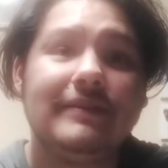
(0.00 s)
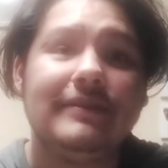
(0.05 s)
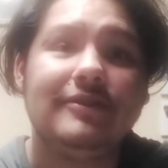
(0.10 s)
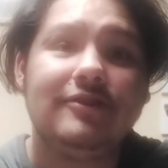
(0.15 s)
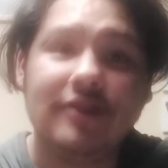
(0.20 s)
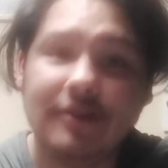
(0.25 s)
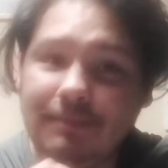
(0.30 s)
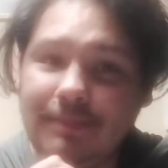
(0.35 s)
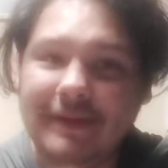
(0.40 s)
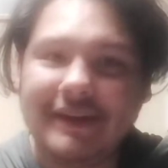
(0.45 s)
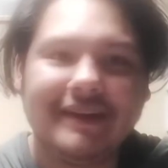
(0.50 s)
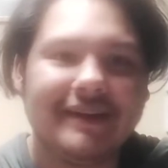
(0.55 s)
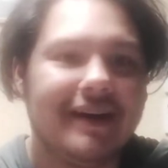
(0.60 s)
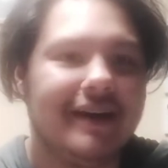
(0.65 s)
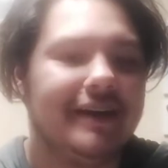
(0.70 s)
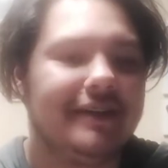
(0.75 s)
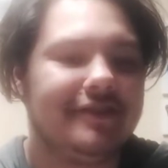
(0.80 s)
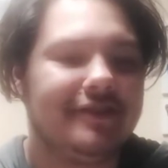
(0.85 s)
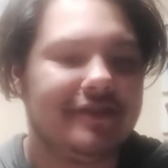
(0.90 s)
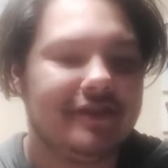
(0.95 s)
Just
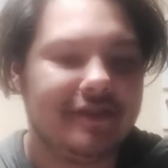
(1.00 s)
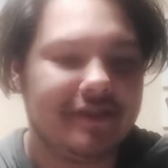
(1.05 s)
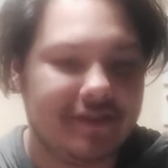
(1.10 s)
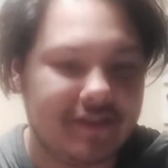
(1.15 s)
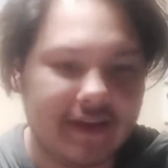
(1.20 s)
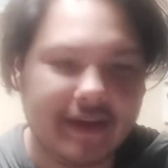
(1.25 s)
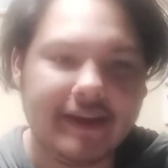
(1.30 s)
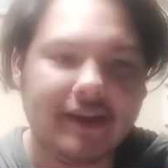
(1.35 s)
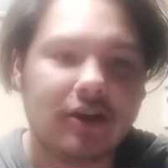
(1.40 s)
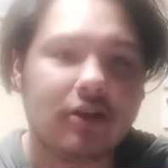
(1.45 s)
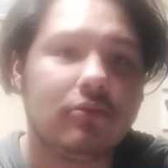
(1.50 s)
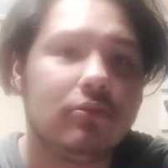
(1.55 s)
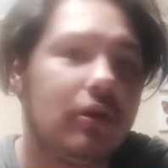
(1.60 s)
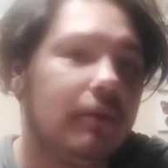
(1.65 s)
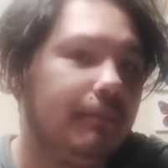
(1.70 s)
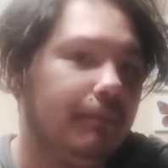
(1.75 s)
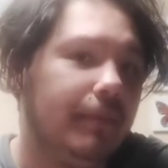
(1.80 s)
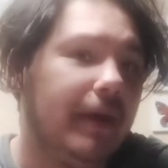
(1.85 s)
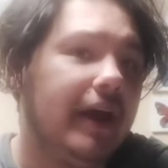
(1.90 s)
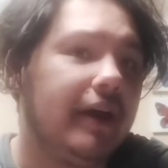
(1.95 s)
because they are
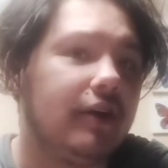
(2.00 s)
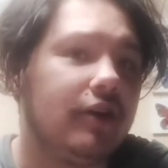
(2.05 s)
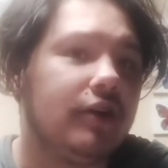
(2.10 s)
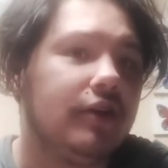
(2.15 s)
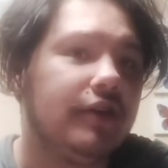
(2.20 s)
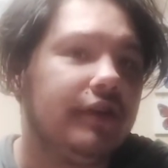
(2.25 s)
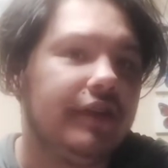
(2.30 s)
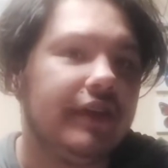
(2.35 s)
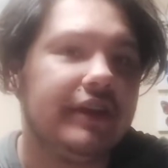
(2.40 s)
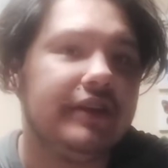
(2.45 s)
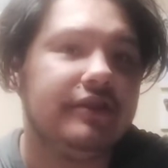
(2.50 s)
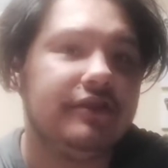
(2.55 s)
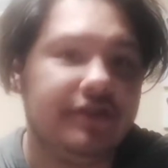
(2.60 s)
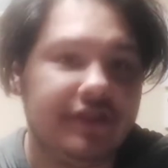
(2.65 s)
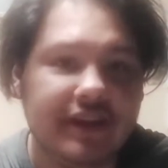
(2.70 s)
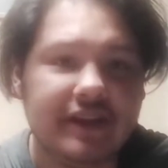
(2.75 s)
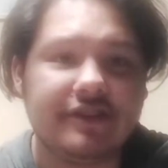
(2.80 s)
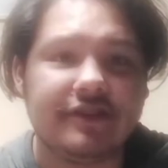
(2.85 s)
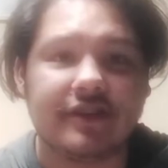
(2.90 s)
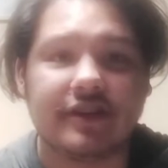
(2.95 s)
more better than
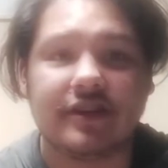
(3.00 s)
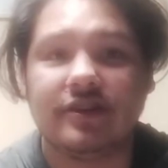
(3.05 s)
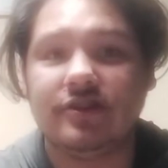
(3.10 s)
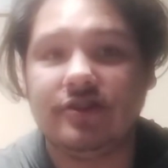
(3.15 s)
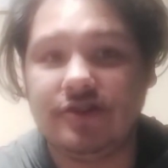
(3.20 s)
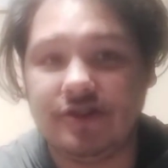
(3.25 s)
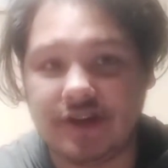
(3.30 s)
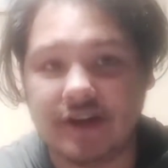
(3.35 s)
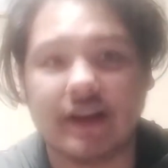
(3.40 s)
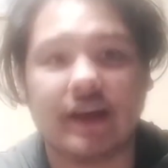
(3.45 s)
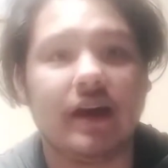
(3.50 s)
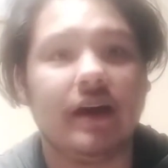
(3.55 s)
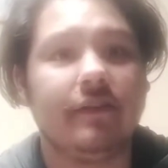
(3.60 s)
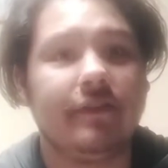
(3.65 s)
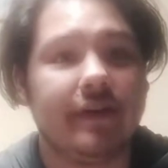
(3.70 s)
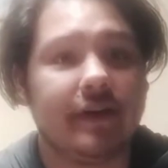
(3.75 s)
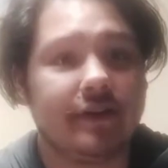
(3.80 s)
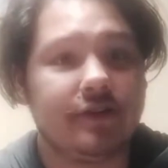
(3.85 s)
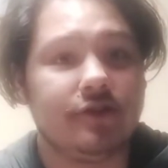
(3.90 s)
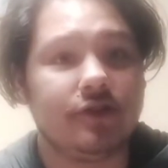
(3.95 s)
this shit
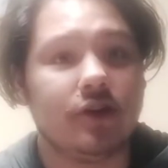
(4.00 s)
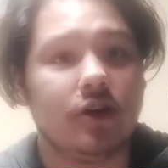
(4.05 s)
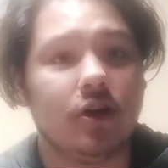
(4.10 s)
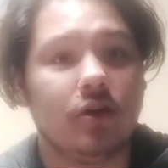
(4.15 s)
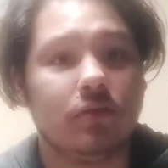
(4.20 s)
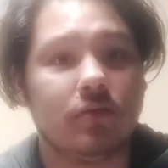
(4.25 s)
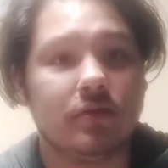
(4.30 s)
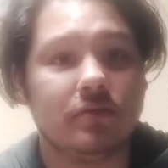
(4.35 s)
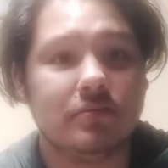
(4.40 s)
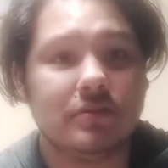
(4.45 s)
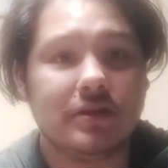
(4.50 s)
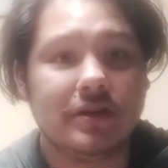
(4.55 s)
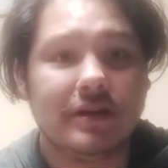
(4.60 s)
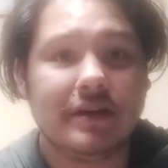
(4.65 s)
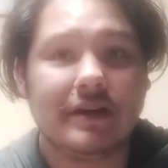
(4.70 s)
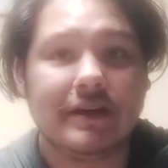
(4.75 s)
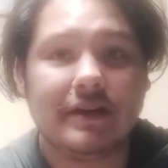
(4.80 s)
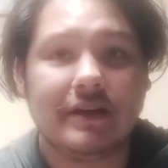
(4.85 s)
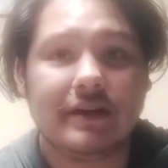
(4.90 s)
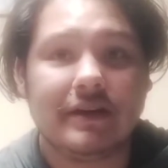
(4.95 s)
of a show.
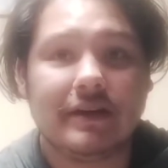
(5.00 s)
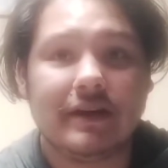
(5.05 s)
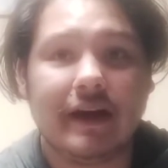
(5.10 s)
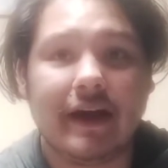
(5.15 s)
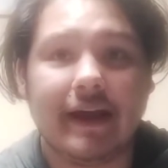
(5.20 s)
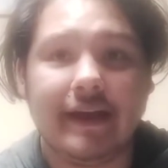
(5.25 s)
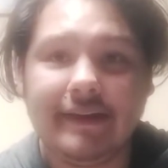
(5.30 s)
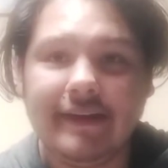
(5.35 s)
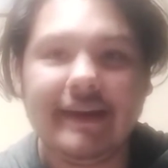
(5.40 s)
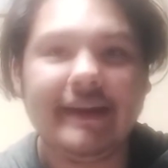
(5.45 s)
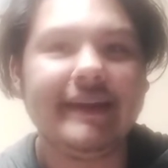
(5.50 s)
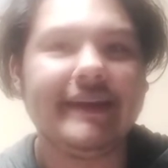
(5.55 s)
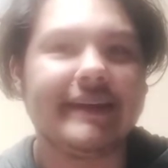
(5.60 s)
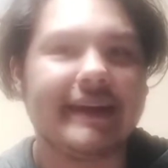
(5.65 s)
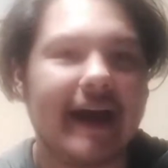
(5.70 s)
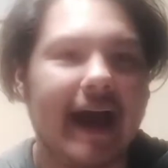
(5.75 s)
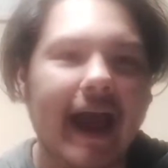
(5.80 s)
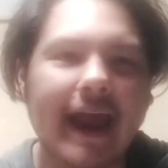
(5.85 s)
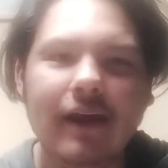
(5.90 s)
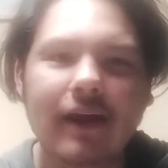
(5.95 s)
And yet
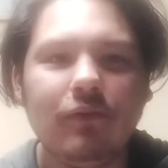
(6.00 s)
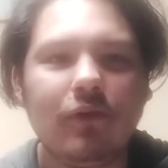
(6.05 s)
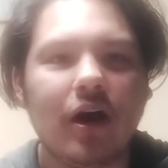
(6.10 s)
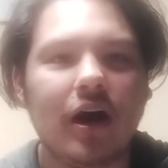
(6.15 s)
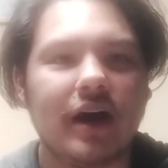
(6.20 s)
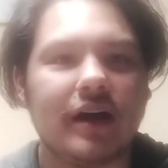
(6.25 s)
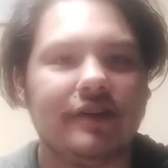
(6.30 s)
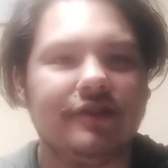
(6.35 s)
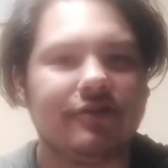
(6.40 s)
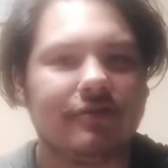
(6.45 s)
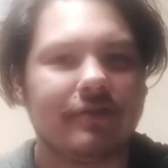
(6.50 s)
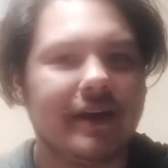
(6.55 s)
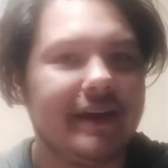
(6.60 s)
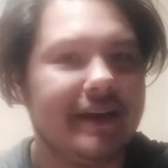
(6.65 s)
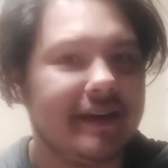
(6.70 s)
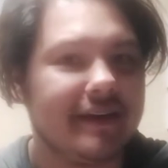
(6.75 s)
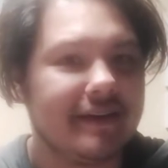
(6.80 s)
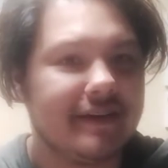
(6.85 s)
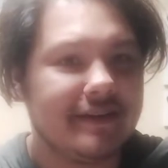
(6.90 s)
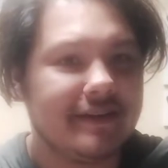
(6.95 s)
again, I watch,
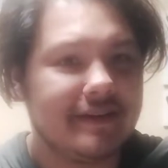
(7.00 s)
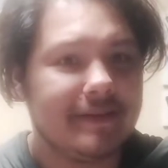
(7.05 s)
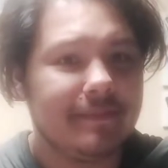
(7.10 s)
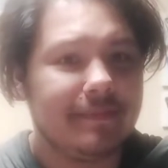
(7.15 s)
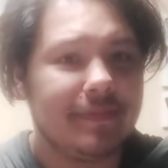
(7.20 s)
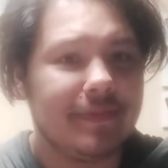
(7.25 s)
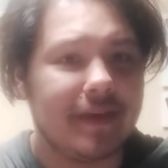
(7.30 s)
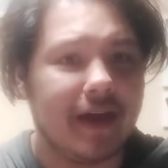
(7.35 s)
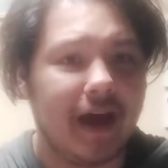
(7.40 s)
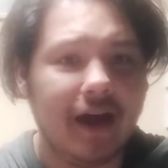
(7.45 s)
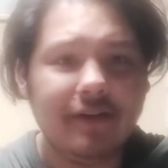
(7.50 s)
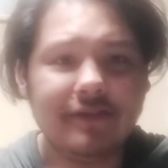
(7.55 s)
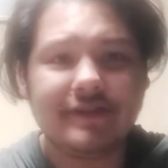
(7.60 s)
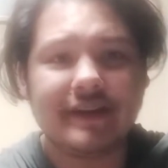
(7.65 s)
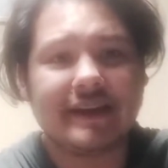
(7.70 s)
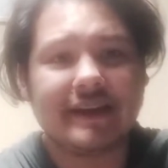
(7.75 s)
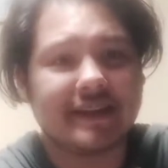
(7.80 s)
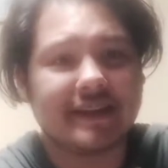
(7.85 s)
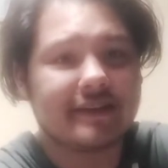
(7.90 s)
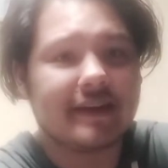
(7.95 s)
right? I would
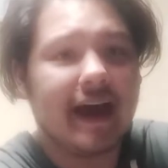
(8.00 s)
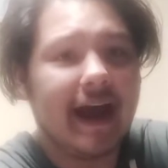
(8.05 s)
say this.